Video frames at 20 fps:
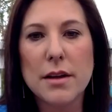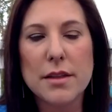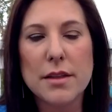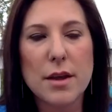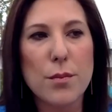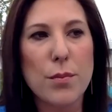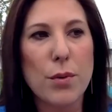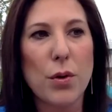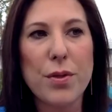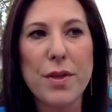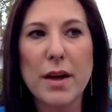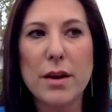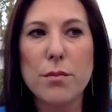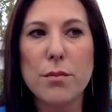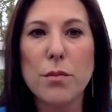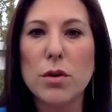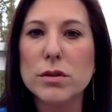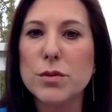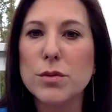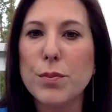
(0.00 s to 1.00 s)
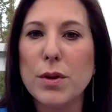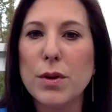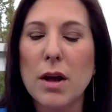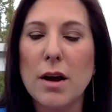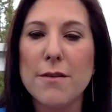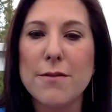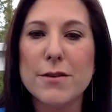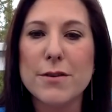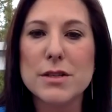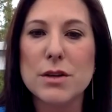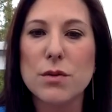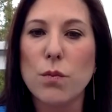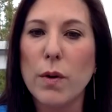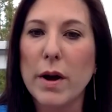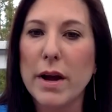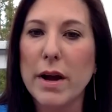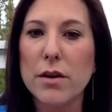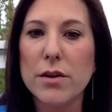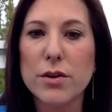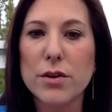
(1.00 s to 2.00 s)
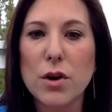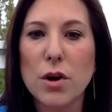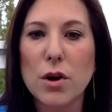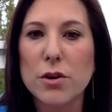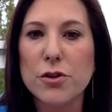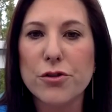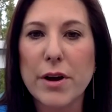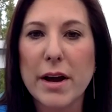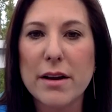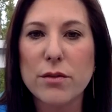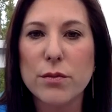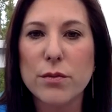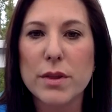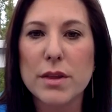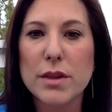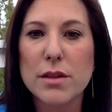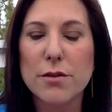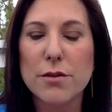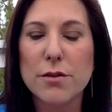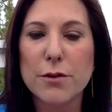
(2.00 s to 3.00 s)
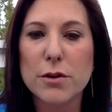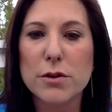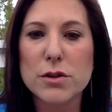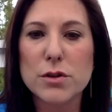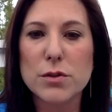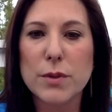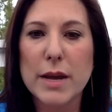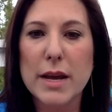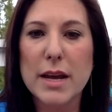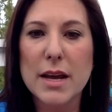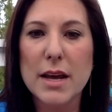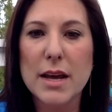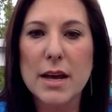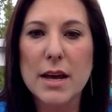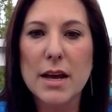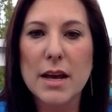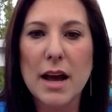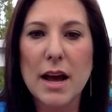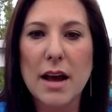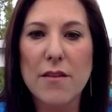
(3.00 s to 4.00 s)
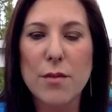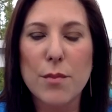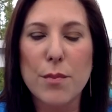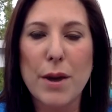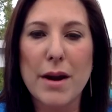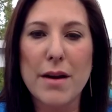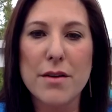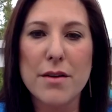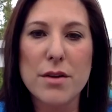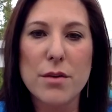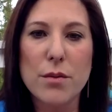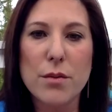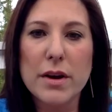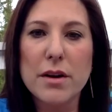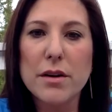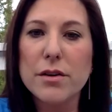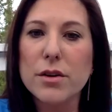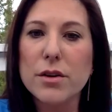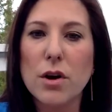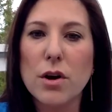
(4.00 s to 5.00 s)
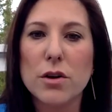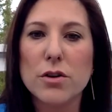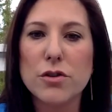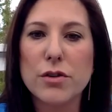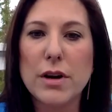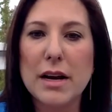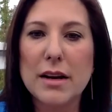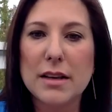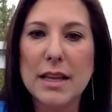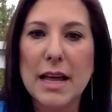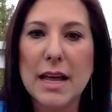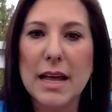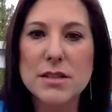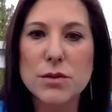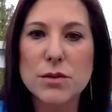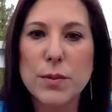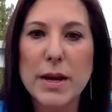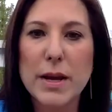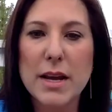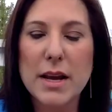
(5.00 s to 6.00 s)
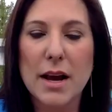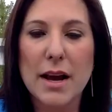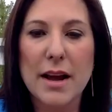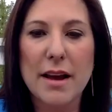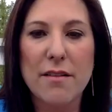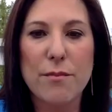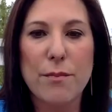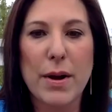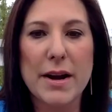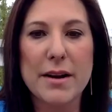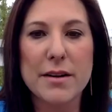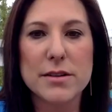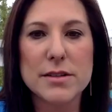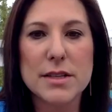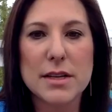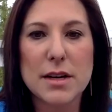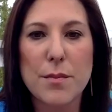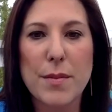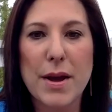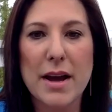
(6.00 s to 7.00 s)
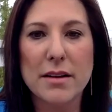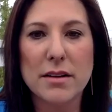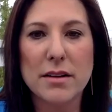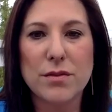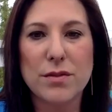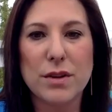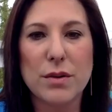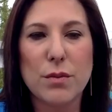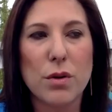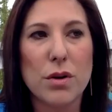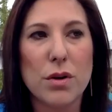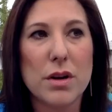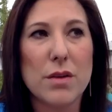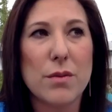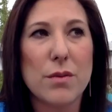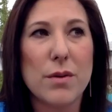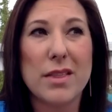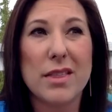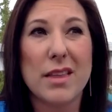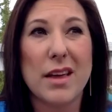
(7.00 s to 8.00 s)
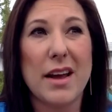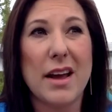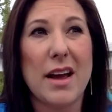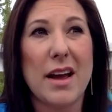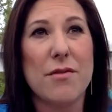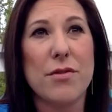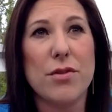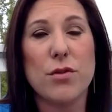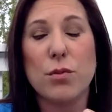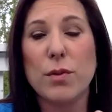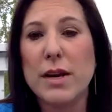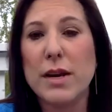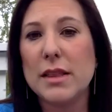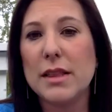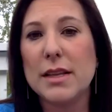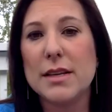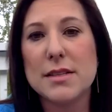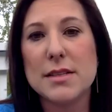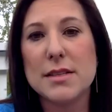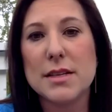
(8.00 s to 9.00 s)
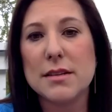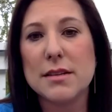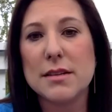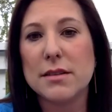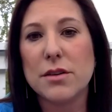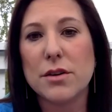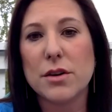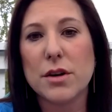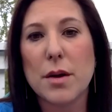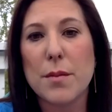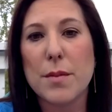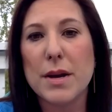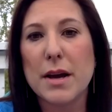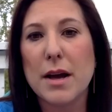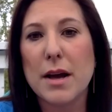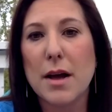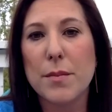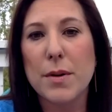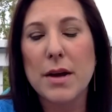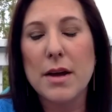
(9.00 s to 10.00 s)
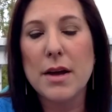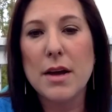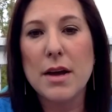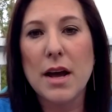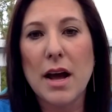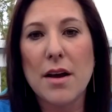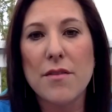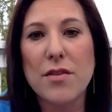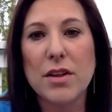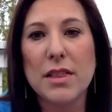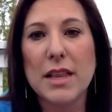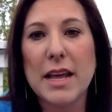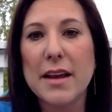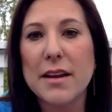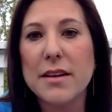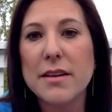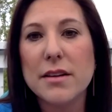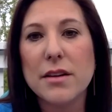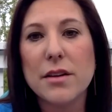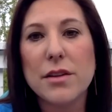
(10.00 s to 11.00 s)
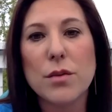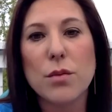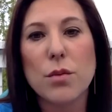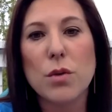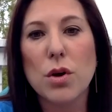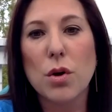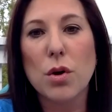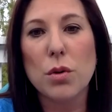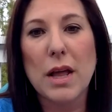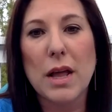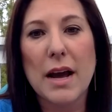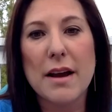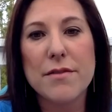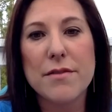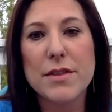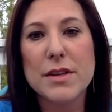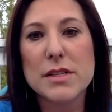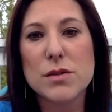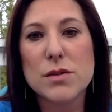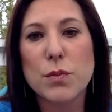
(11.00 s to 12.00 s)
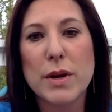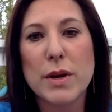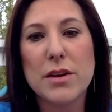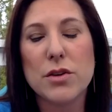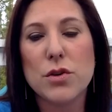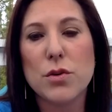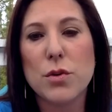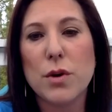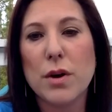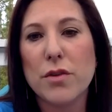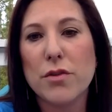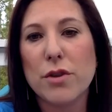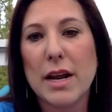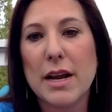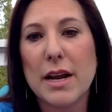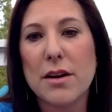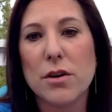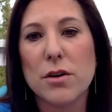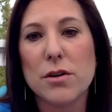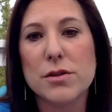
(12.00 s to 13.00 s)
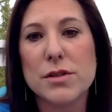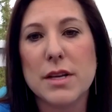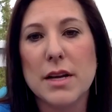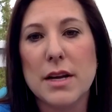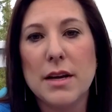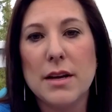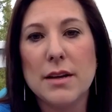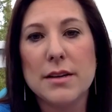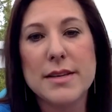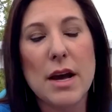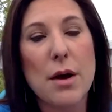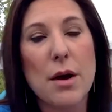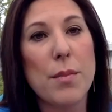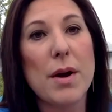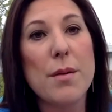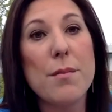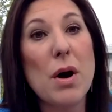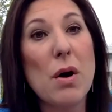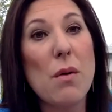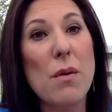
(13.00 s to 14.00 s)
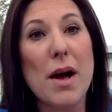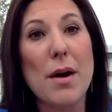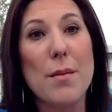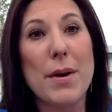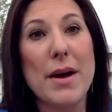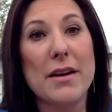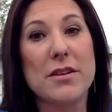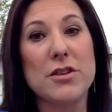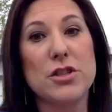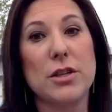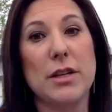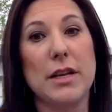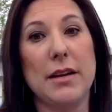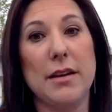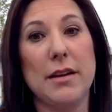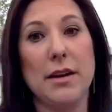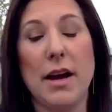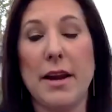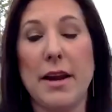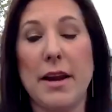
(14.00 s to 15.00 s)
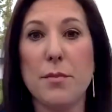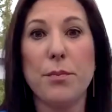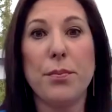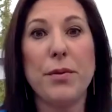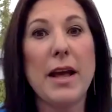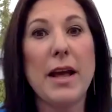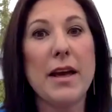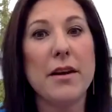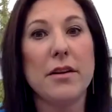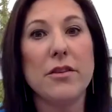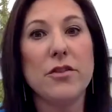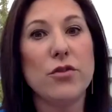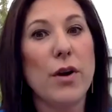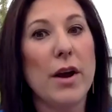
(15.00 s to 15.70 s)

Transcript: They both had multiple offers and went under contract within the first week. I have a buyer that went under contract last week. I have buyers that I'm actively working with. I have three listings that are coming up. I have a land deal that will go live this week, 200 acres down by Moab, actually. I didn't oh, plan oh, wow.